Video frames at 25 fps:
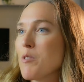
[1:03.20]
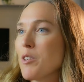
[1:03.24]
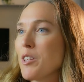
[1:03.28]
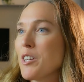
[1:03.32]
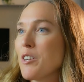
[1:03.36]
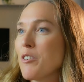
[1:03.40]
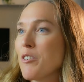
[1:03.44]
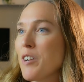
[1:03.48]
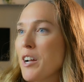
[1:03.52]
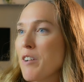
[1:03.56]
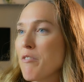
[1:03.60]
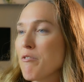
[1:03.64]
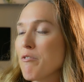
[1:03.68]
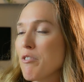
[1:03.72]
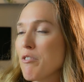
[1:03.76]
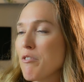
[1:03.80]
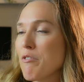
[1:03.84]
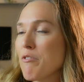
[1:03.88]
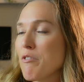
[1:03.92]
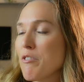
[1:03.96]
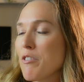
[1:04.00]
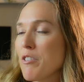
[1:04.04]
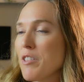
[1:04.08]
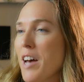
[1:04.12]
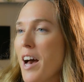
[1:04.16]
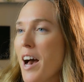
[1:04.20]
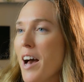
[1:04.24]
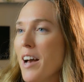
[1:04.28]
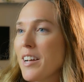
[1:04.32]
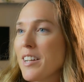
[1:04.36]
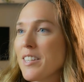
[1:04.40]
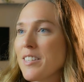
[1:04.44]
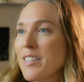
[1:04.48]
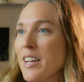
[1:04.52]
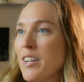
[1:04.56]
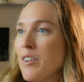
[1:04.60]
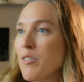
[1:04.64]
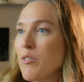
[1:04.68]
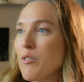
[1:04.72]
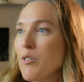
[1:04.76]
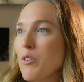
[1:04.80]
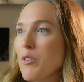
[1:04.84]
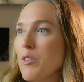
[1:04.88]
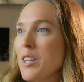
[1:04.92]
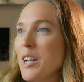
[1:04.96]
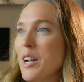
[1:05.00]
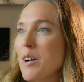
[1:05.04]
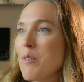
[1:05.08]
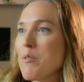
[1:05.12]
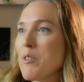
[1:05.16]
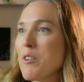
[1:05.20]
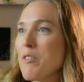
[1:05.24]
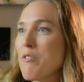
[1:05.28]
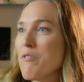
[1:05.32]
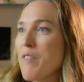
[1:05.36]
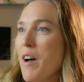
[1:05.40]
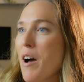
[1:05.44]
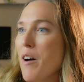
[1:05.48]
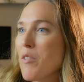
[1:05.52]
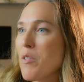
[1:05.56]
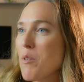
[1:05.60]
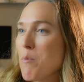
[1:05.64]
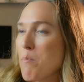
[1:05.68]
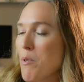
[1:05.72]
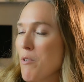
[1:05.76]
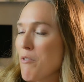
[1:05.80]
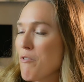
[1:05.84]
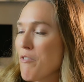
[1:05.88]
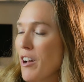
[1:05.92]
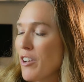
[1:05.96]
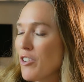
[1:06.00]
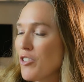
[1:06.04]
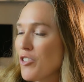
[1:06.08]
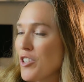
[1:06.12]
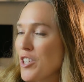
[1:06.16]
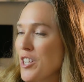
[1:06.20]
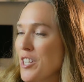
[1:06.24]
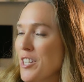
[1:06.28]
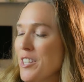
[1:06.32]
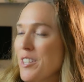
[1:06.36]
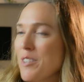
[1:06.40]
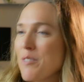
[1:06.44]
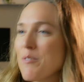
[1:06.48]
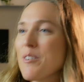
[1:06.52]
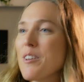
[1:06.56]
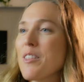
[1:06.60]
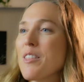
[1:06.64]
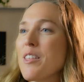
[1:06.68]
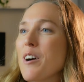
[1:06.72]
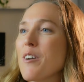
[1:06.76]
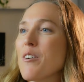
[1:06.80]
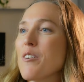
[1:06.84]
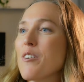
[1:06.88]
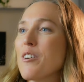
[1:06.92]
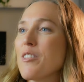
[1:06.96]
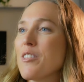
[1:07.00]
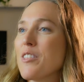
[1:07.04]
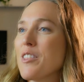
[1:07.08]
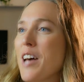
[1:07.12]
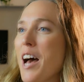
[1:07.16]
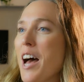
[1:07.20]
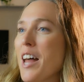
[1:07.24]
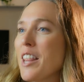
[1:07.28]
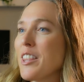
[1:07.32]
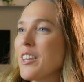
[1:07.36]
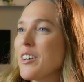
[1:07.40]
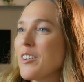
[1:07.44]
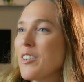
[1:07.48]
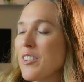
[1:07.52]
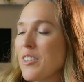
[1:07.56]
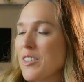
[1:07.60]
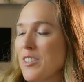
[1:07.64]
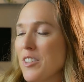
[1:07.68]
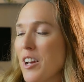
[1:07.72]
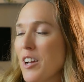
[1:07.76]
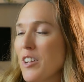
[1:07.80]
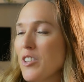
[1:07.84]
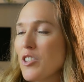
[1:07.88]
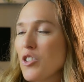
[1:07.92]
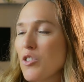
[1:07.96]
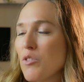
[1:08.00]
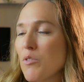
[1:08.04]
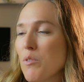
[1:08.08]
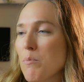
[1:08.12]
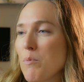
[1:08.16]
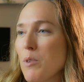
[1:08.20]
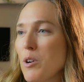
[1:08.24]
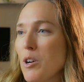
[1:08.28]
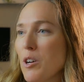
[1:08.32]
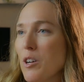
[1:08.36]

really grateful for that, because I don't know that I would have found the profession without that little nudge from